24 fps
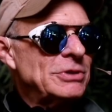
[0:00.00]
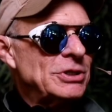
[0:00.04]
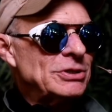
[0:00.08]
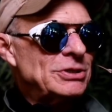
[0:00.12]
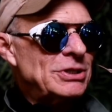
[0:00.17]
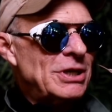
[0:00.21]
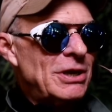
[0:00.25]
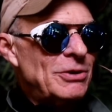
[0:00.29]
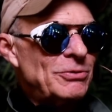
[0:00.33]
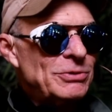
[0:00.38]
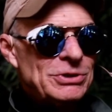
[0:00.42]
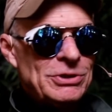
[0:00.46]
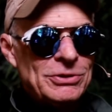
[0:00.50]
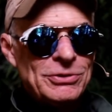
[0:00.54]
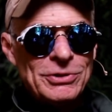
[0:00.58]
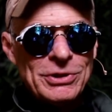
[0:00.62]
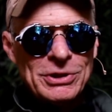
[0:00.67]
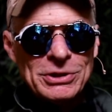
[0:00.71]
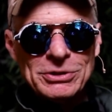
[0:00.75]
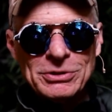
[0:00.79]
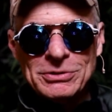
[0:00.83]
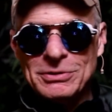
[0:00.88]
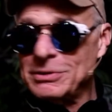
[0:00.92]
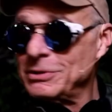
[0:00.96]
Here's how we do
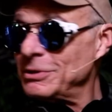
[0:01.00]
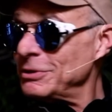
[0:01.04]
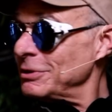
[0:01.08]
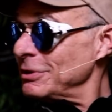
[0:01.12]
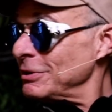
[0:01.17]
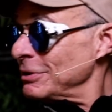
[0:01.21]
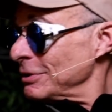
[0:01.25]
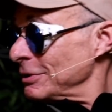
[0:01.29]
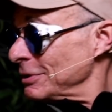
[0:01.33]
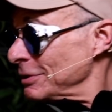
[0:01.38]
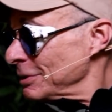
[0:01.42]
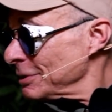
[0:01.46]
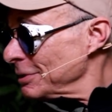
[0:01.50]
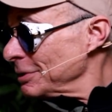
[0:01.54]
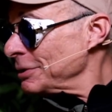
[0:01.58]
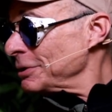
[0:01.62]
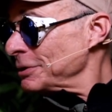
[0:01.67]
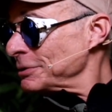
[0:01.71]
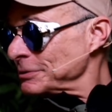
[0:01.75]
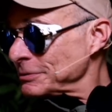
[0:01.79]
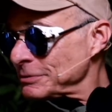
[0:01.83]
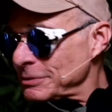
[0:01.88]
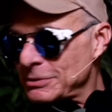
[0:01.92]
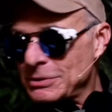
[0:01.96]
this
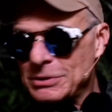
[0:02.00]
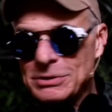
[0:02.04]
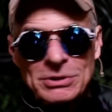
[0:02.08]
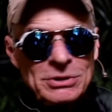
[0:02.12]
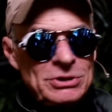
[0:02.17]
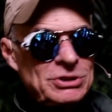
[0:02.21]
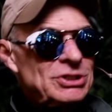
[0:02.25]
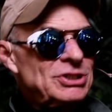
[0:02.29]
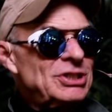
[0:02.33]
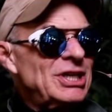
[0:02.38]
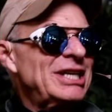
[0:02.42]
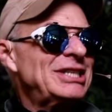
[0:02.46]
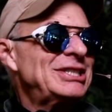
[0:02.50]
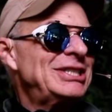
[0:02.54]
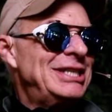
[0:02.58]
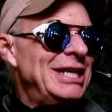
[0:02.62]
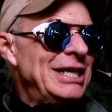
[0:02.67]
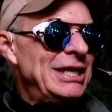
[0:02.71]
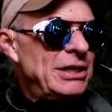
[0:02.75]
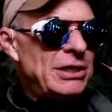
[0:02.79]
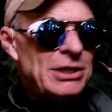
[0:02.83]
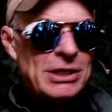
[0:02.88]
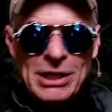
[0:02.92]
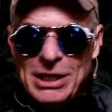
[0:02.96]

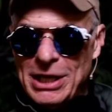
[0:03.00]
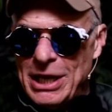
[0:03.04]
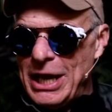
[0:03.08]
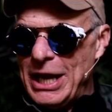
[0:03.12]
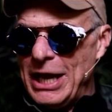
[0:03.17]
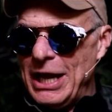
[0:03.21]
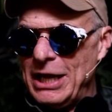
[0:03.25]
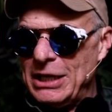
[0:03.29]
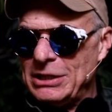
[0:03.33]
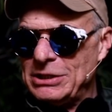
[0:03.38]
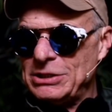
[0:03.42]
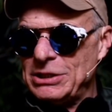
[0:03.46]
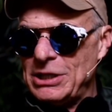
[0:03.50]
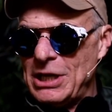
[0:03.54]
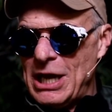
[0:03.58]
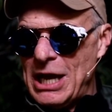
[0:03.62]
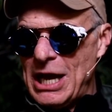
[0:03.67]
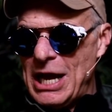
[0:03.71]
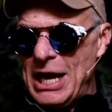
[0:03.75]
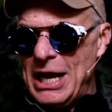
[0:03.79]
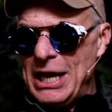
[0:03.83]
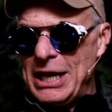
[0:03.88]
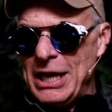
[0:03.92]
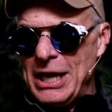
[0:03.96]
60. S
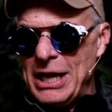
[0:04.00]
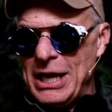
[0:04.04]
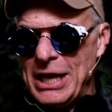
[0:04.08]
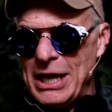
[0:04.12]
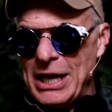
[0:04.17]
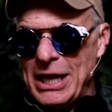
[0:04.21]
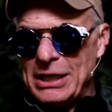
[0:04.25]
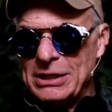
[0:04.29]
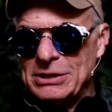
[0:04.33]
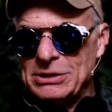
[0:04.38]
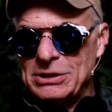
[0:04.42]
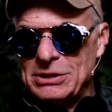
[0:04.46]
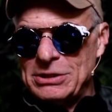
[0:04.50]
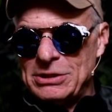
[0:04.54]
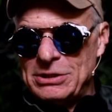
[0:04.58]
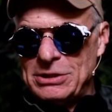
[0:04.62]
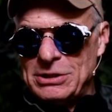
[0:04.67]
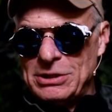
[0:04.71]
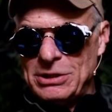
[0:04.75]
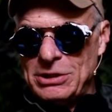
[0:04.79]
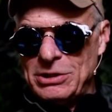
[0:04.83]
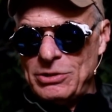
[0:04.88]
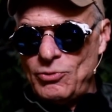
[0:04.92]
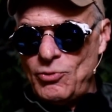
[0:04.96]
I X
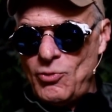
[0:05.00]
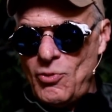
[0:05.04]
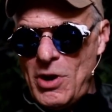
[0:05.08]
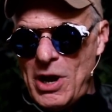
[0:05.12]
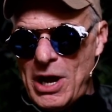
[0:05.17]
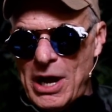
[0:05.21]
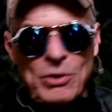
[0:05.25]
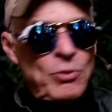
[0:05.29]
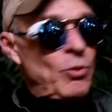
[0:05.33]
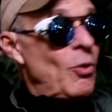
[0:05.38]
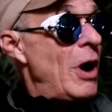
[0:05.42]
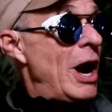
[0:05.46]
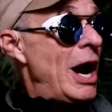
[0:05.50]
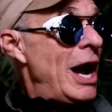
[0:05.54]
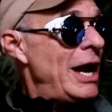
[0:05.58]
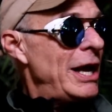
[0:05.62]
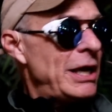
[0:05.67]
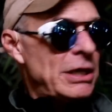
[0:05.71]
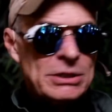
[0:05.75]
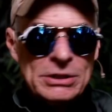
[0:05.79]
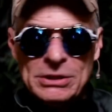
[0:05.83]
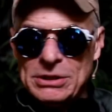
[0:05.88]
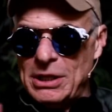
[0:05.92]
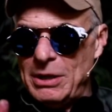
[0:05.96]
T Y.
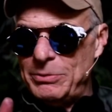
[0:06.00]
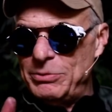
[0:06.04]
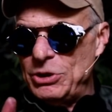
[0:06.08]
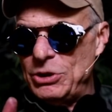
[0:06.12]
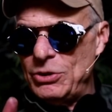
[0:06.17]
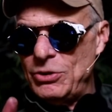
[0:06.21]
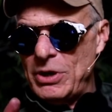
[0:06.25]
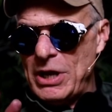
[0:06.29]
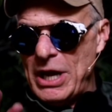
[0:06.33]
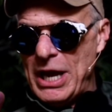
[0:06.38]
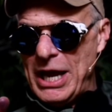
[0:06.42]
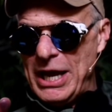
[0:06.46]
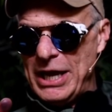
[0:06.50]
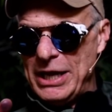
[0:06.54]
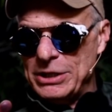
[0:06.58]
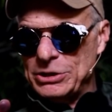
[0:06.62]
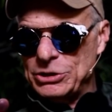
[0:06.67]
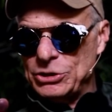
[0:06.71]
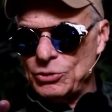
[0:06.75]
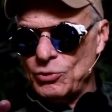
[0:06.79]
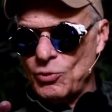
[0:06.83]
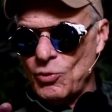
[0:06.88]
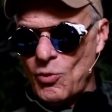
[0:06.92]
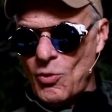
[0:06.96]
Y W
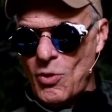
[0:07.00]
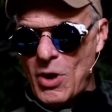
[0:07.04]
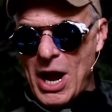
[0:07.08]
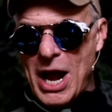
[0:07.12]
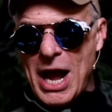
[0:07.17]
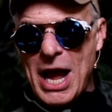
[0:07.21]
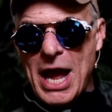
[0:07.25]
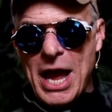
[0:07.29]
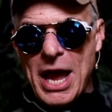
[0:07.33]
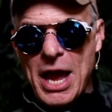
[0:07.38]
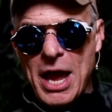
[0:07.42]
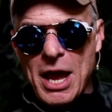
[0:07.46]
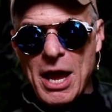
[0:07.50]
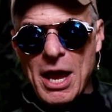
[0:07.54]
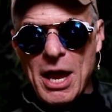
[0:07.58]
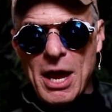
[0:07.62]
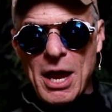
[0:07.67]
H Y.